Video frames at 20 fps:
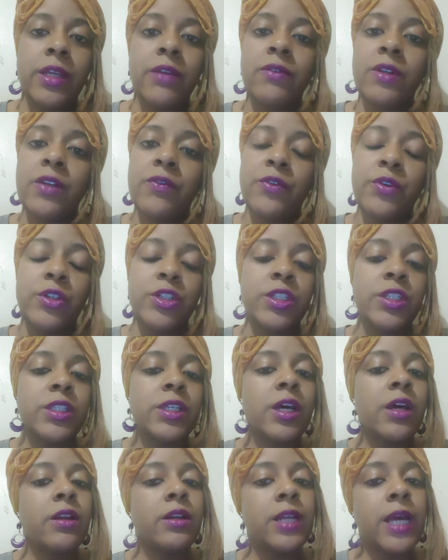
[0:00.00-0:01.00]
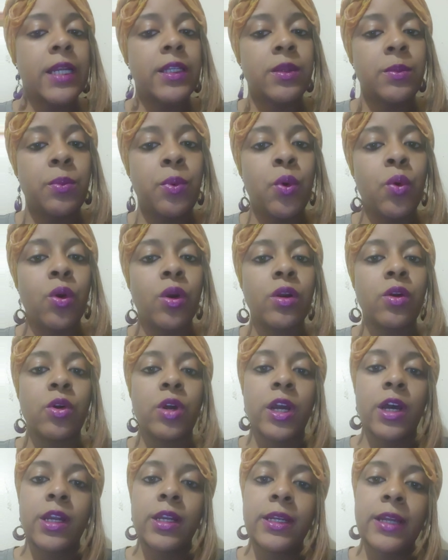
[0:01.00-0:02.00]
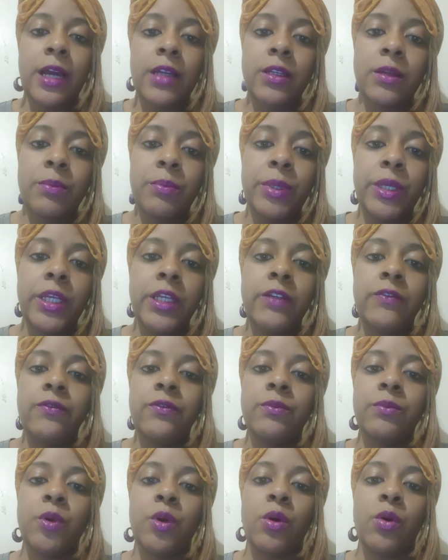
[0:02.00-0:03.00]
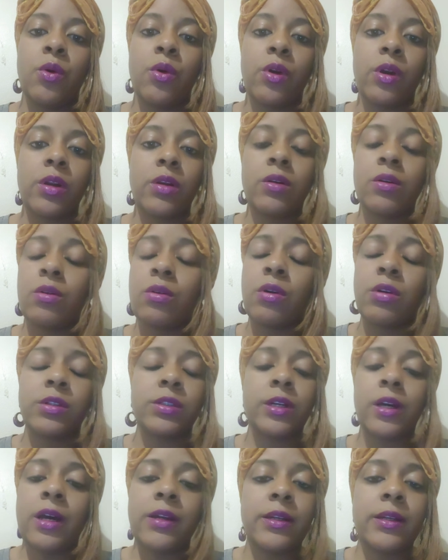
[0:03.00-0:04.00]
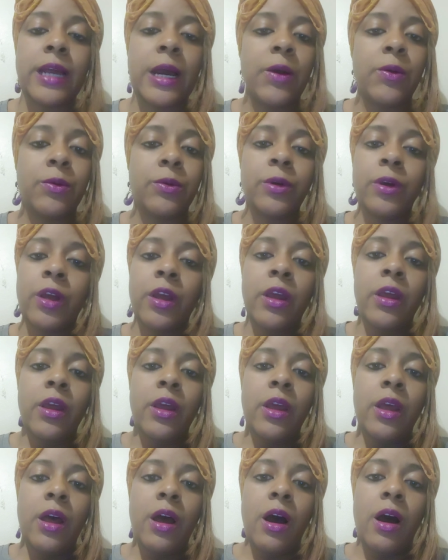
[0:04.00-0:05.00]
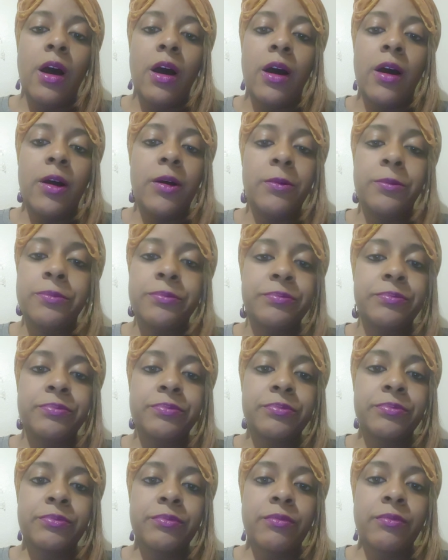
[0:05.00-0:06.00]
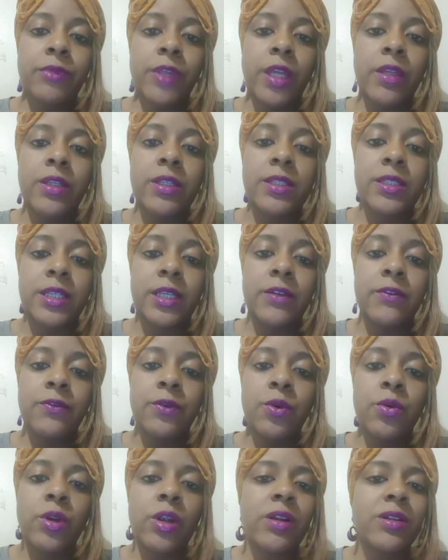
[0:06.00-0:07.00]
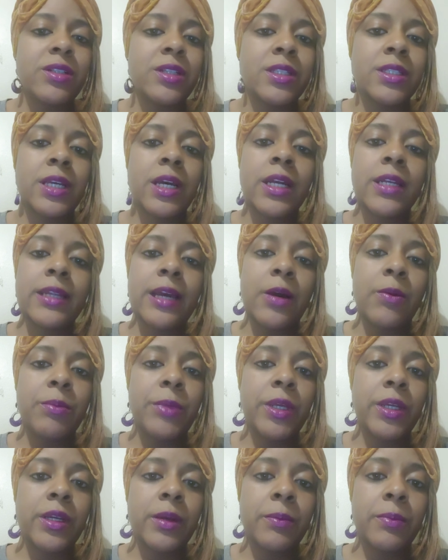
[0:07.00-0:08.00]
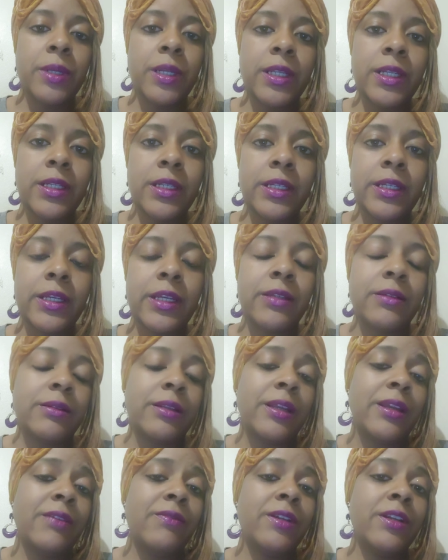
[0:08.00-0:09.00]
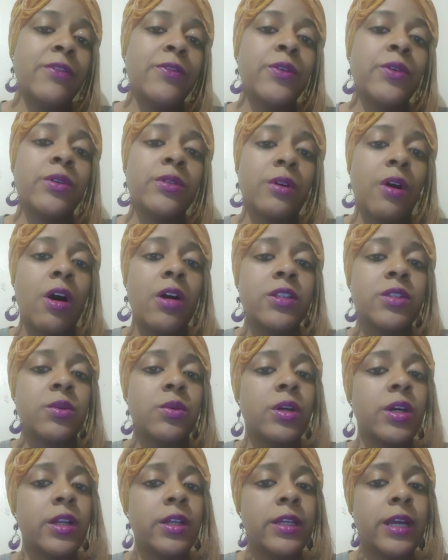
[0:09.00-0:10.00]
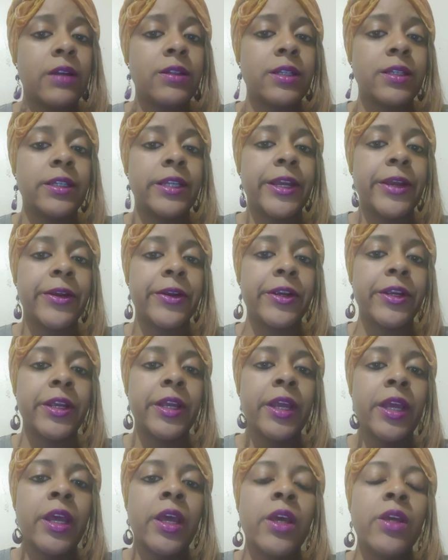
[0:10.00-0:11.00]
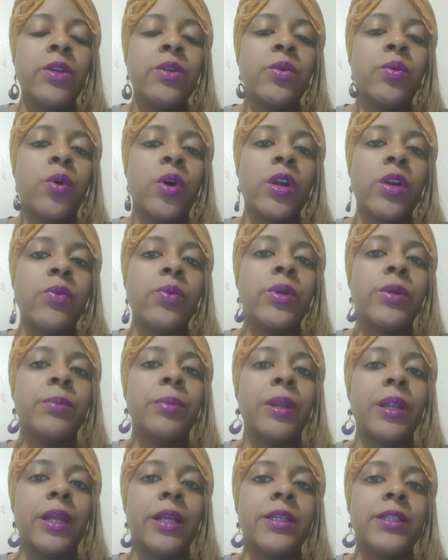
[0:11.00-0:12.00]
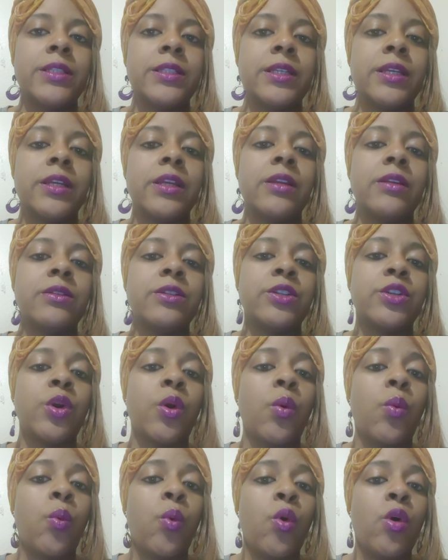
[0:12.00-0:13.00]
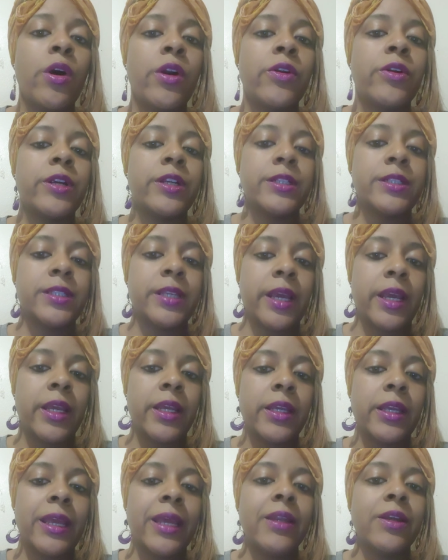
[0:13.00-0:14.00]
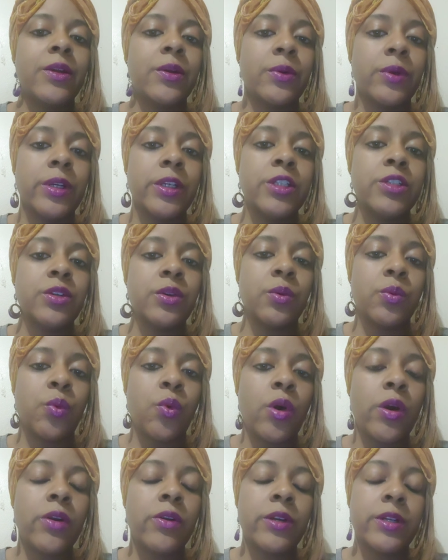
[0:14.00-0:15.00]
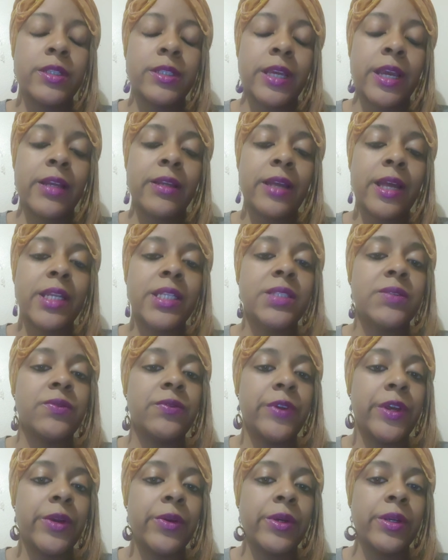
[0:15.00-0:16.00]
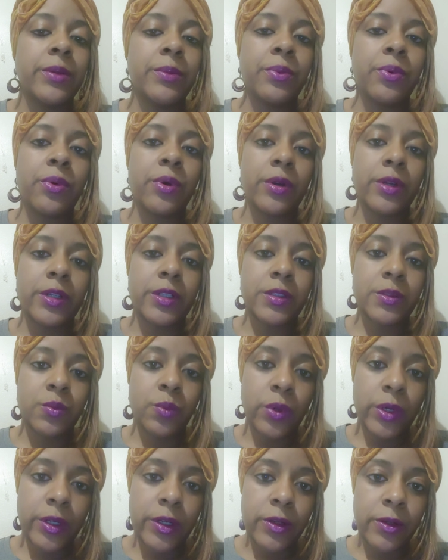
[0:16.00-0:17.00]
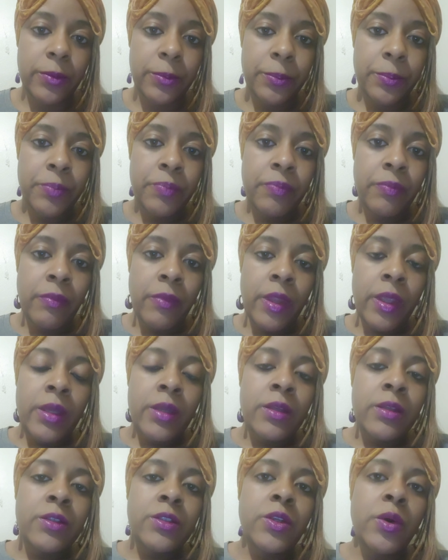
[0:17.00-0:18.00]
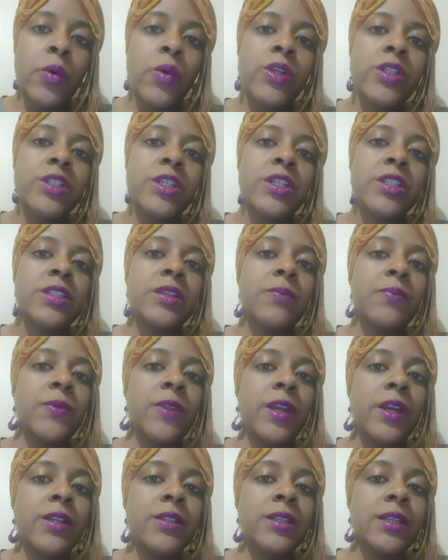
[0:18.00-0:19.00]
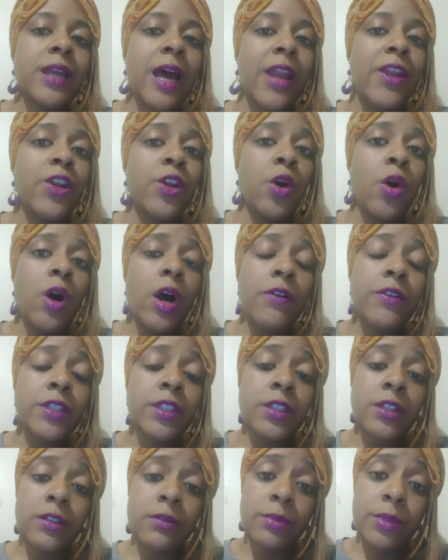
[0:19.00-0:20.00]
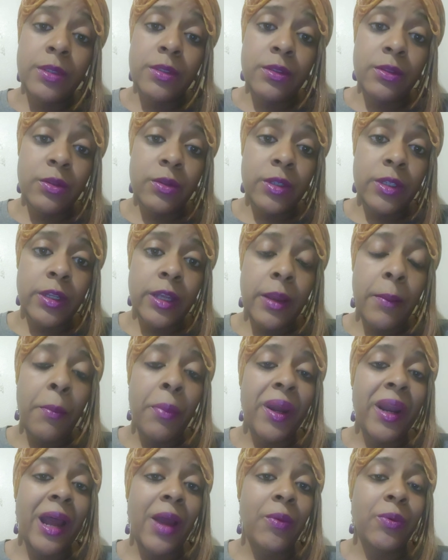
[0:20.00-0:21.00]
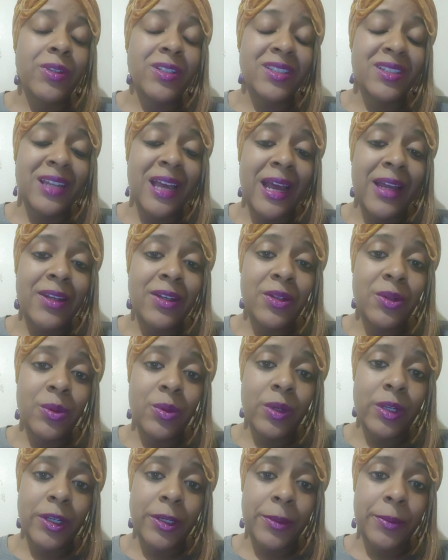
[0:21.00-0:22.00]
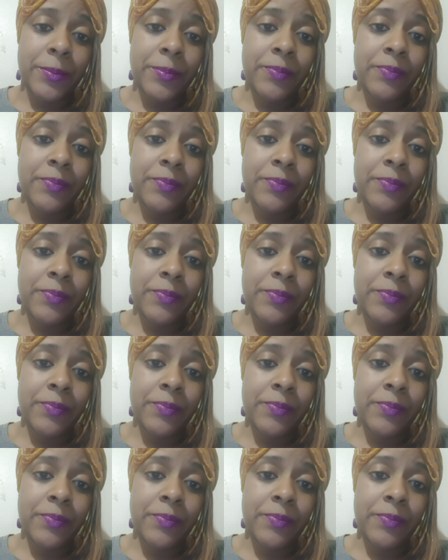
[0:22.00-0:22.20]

Even if you're just cutting out the pork or cutting out the beef or cutting out the seafood or just cutting out meat completely. And even if you're also cutting out the dairy, you want to replace it in your water intake. Increase your water intake. That is very important as well. So it's just some things that I know I should have been doing, but I was not doing.